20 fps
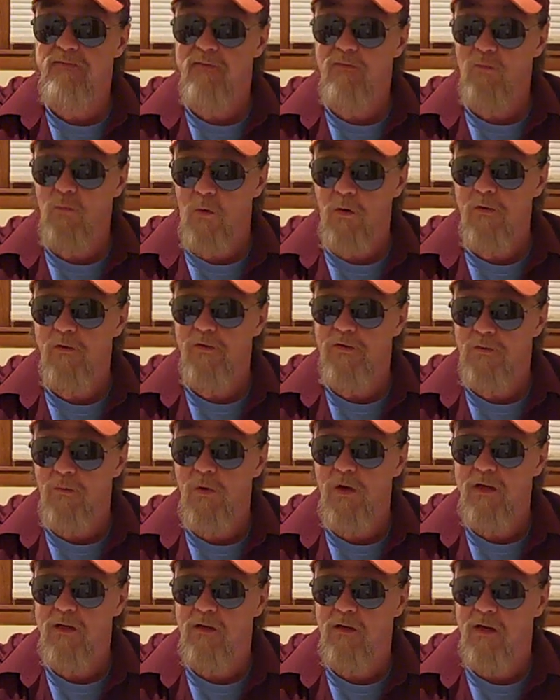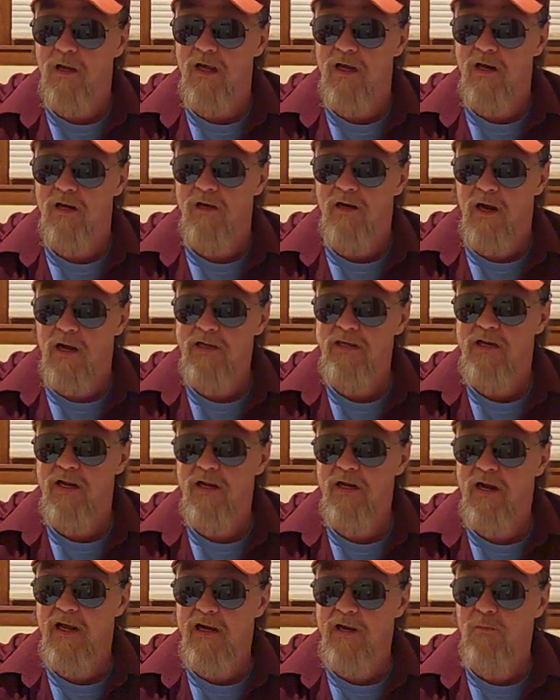if it works well. And a
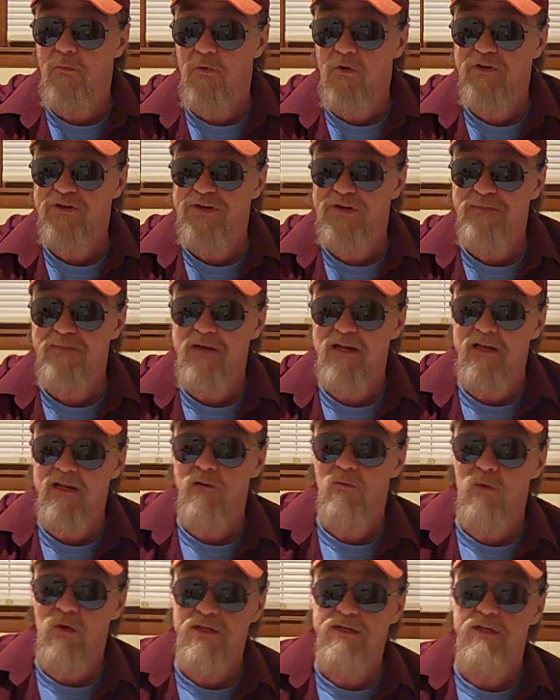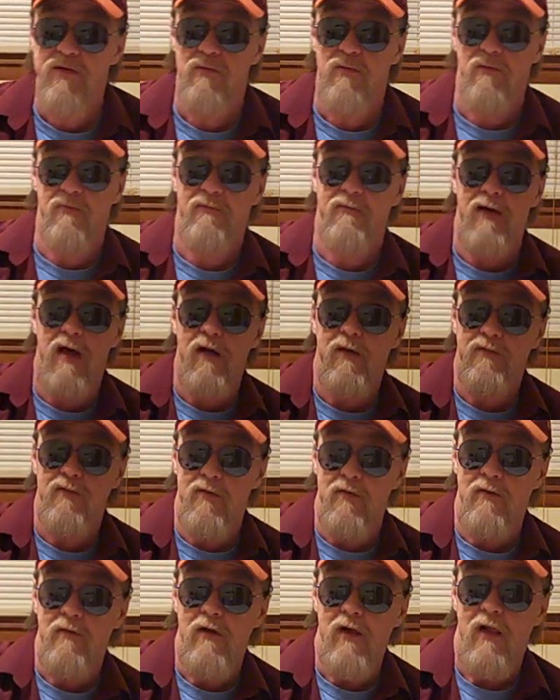1981 Smith & Wesson
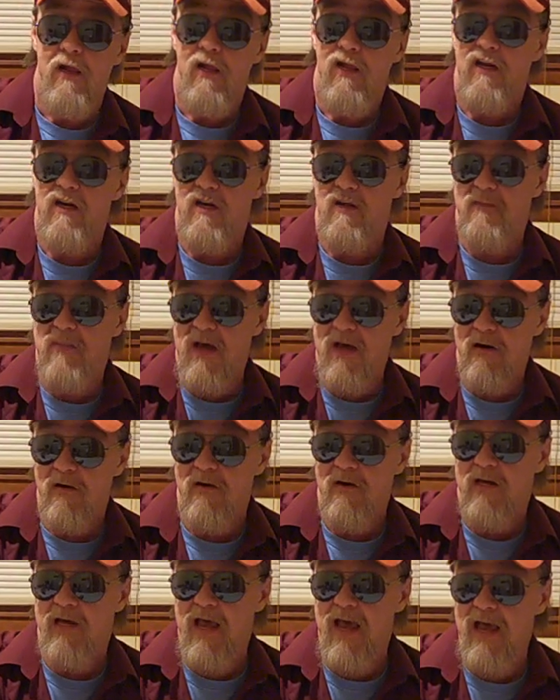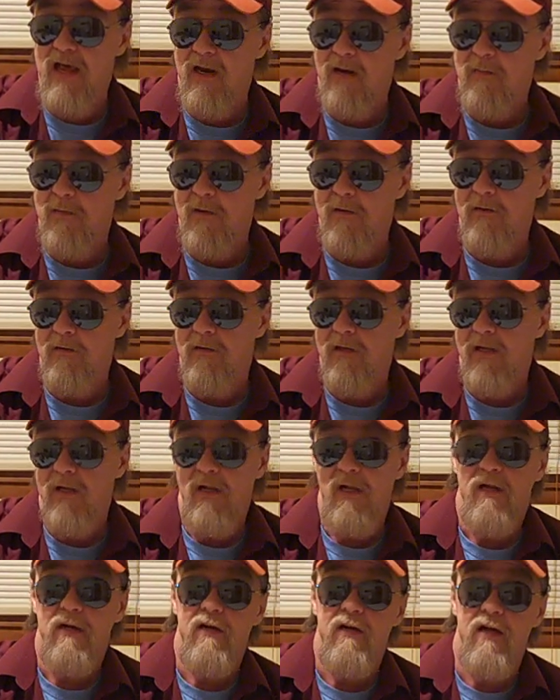revolver, no matter the caliber,
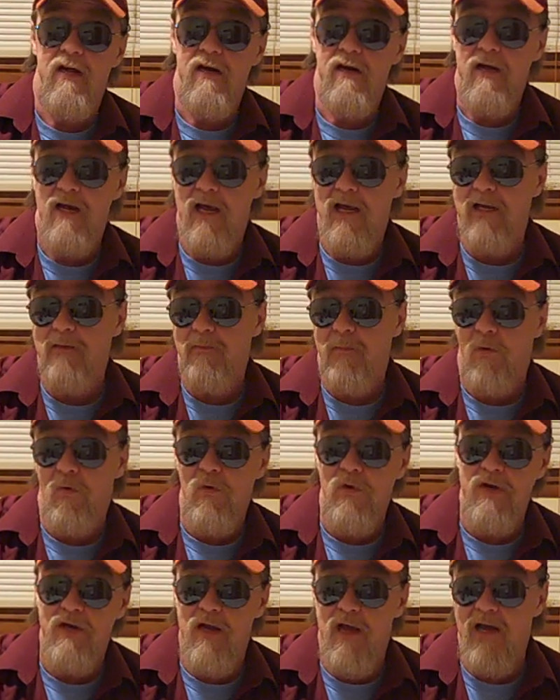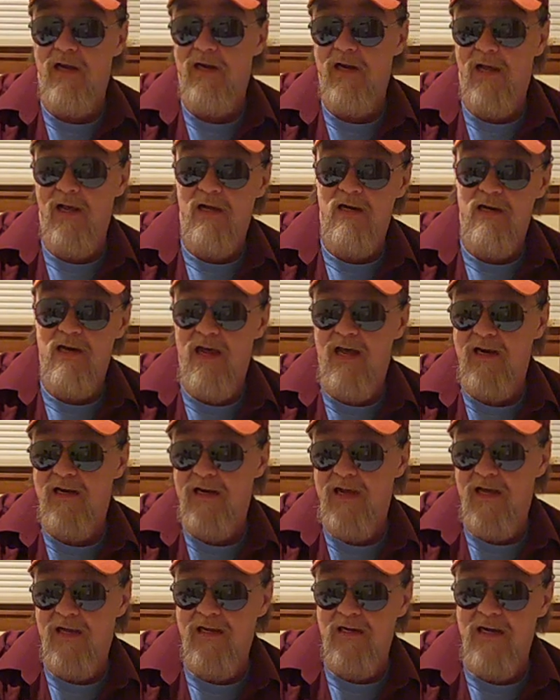
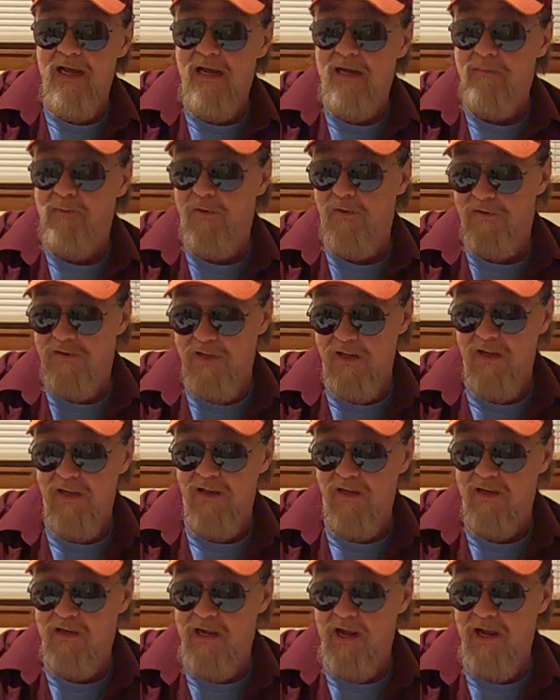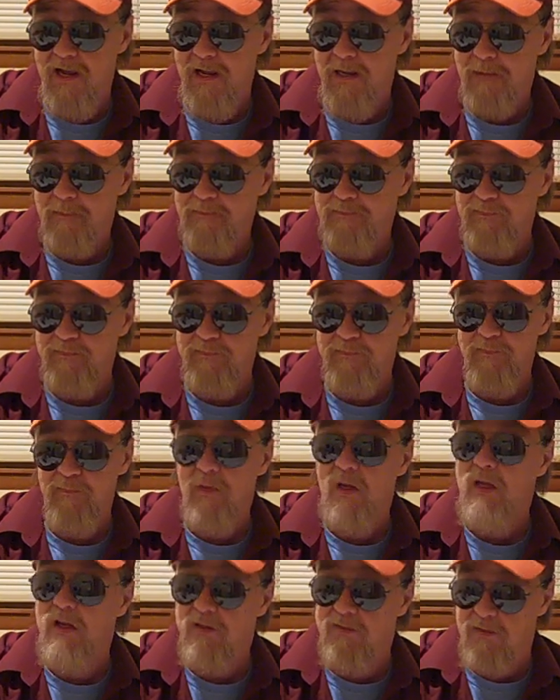99.99999% of the time,
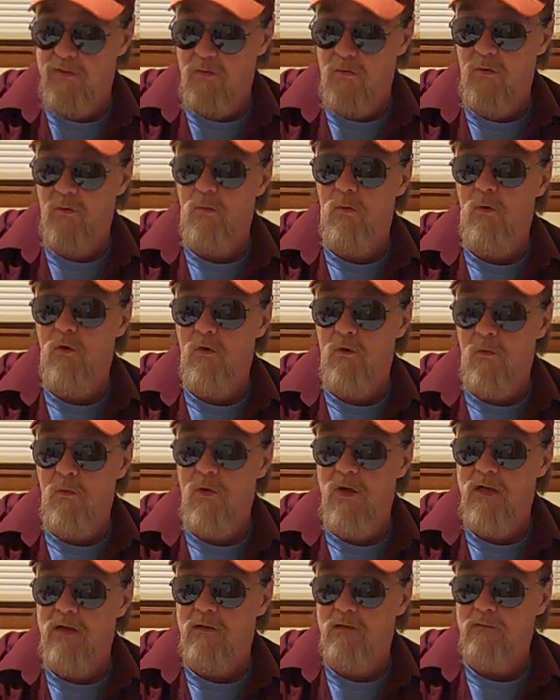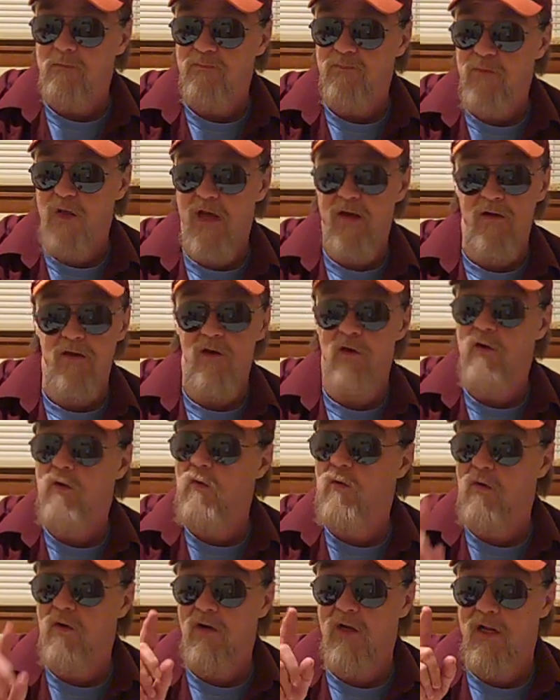it's going to work well, and you're
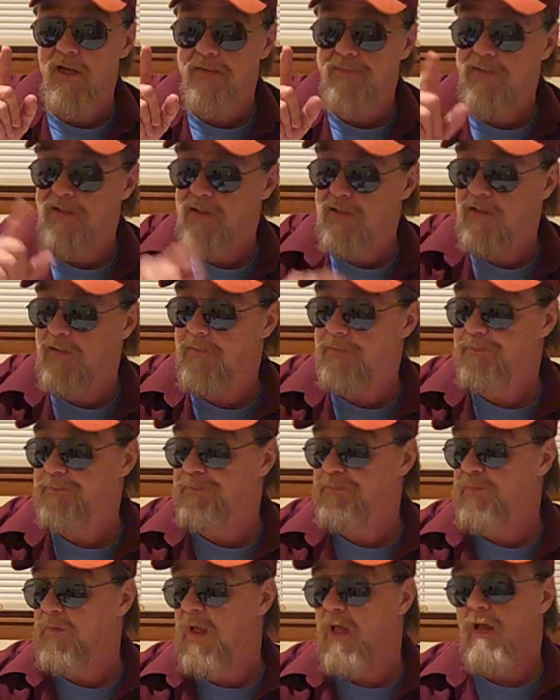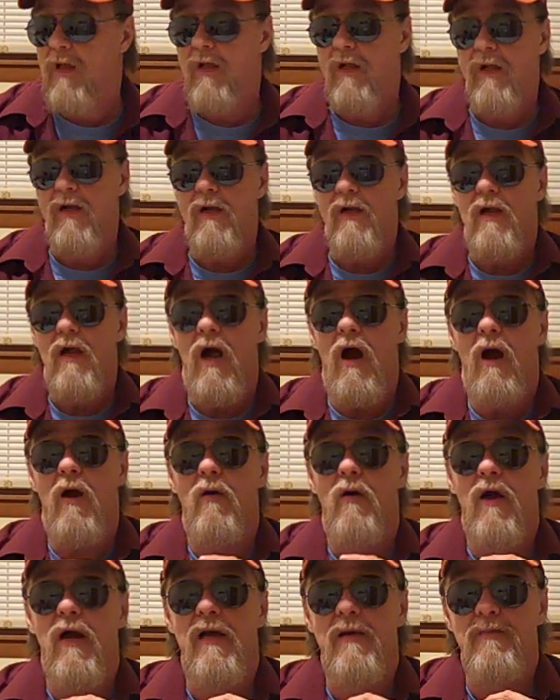going to love it.
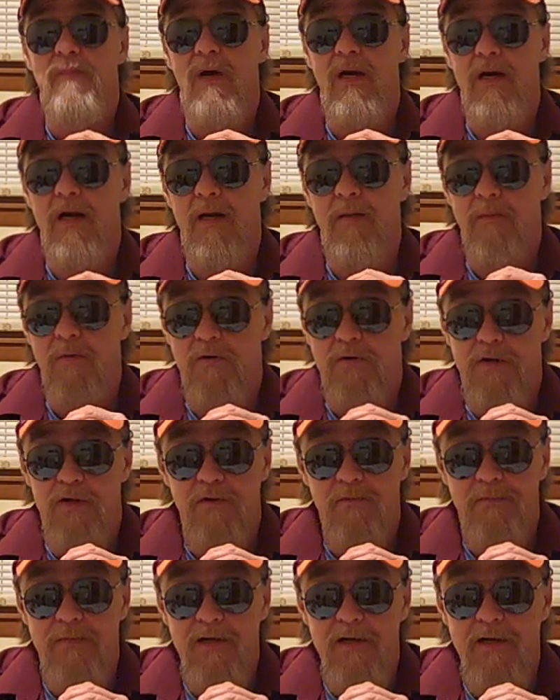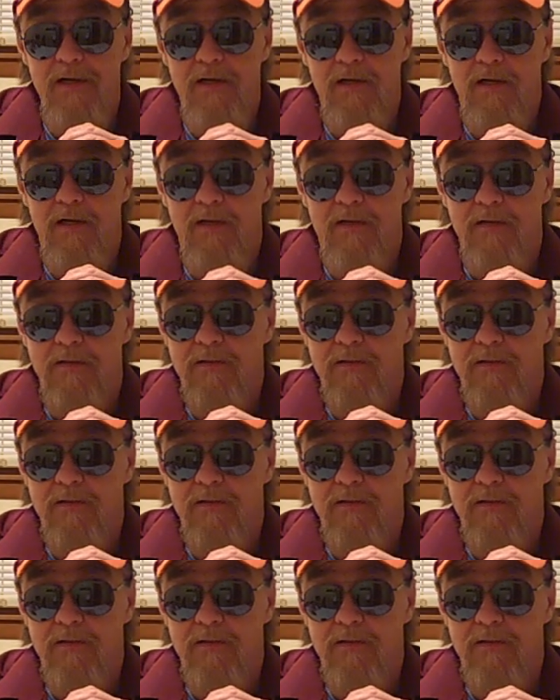Alright, my number 2 pick,